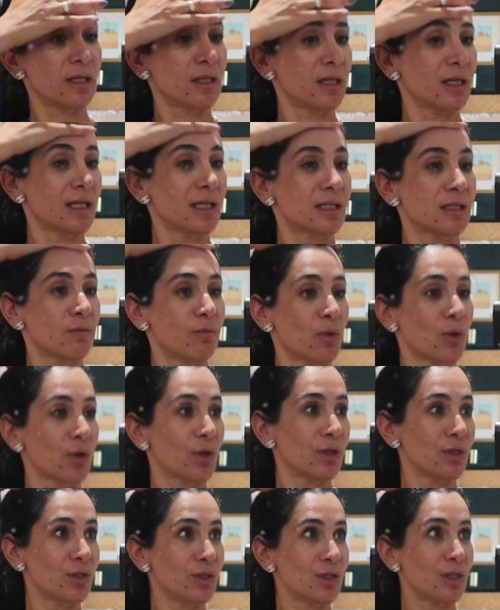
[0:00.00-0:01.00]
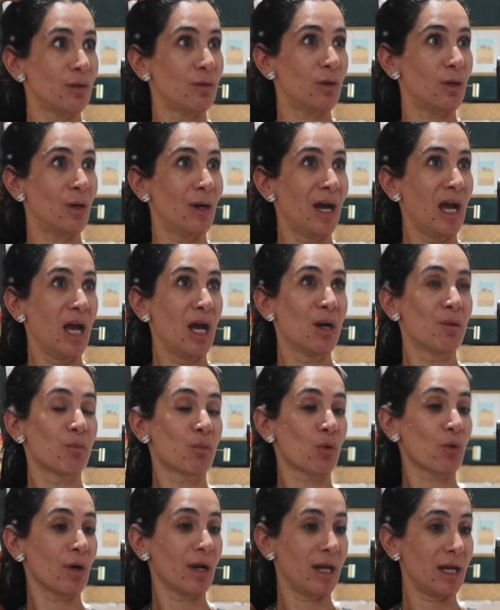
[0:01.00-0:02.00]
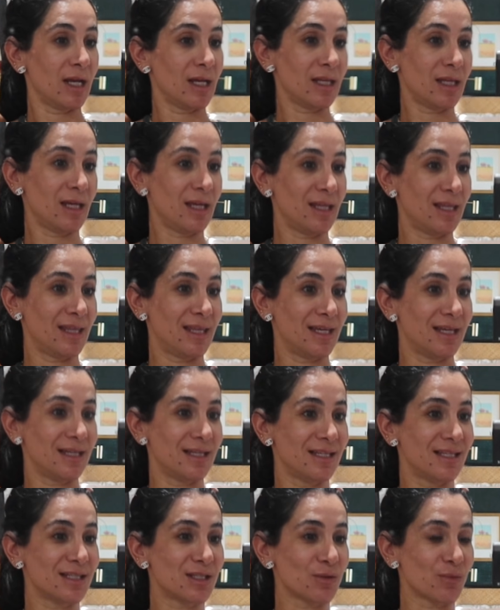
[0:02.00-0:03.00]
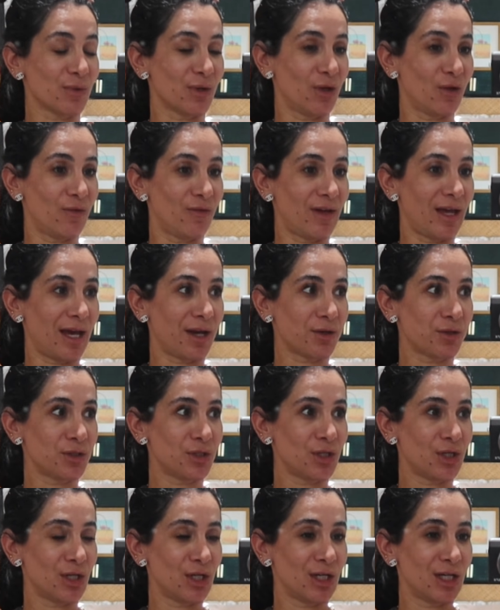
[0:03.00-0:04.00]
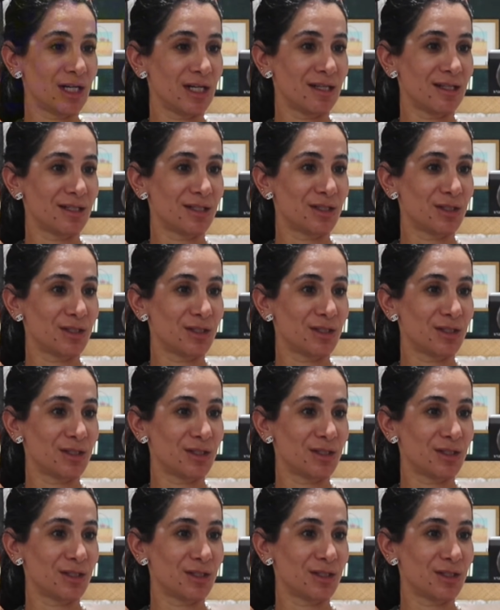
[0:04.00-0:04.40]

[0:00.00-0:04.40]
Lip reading: I think it's important to bring this real factor